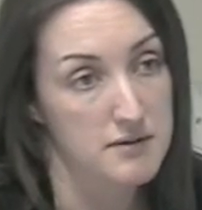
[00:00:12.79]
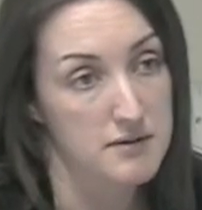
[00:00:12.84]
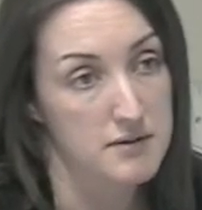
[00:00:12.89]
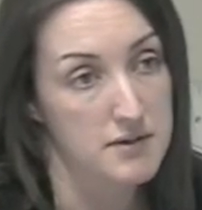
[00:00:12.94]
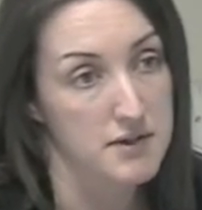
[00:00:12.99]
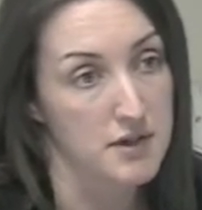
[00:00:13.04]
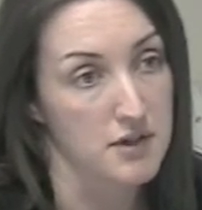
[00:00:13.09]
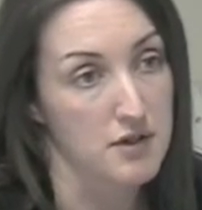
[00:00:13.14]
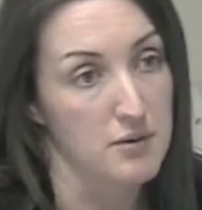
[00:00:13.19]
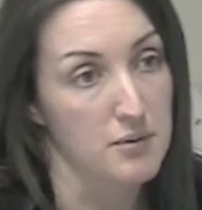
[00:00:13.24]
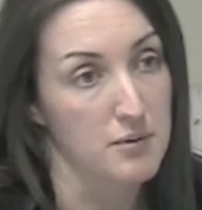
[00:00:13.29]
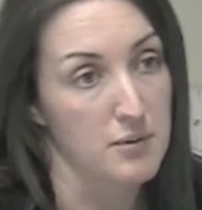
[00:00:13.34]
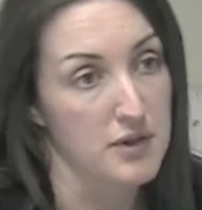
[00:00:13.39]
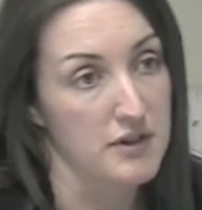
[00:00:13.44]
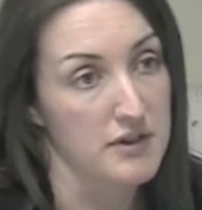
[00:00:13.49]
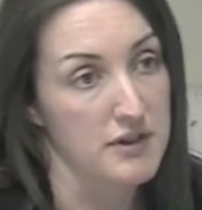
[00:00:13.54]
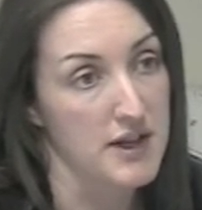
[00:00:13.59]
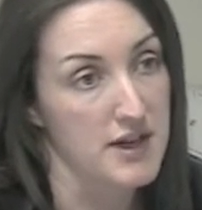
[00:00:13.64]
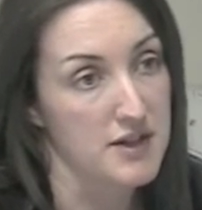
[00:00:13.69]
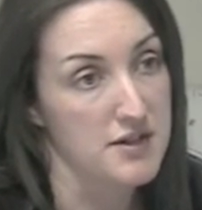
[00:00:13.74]
So we're
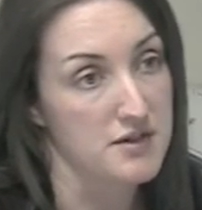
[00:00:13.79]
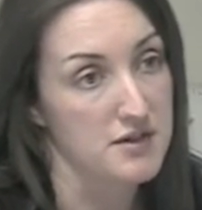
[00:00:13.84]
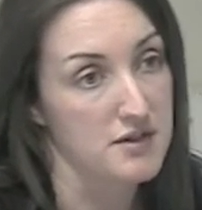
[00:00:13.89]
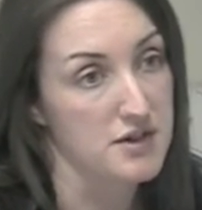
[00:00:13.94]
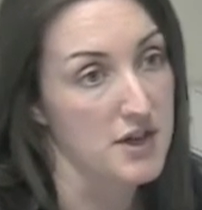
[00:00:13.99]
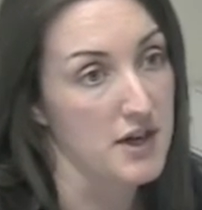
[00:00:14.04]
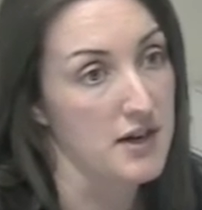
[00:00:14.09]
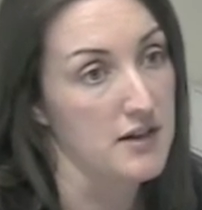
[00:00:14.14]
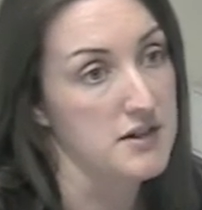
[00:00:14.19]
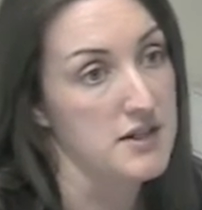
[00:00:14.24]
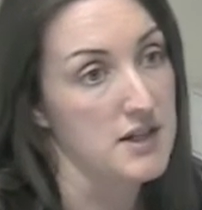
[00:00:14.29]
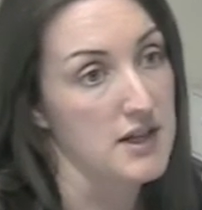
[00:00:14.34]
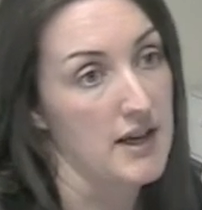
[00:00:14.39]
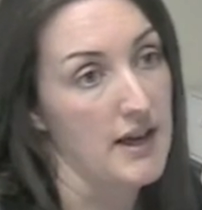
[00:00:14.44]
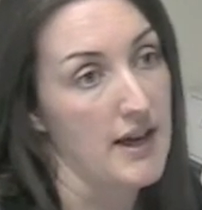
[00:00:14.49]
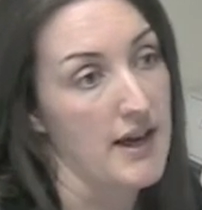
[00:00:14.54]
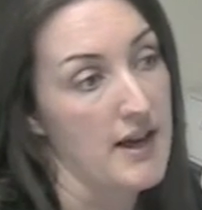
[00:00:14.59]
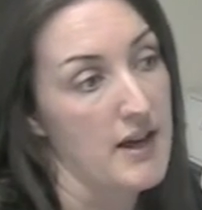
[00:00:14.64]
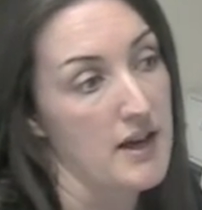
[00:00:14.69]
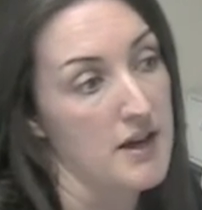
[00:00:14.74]
the national charity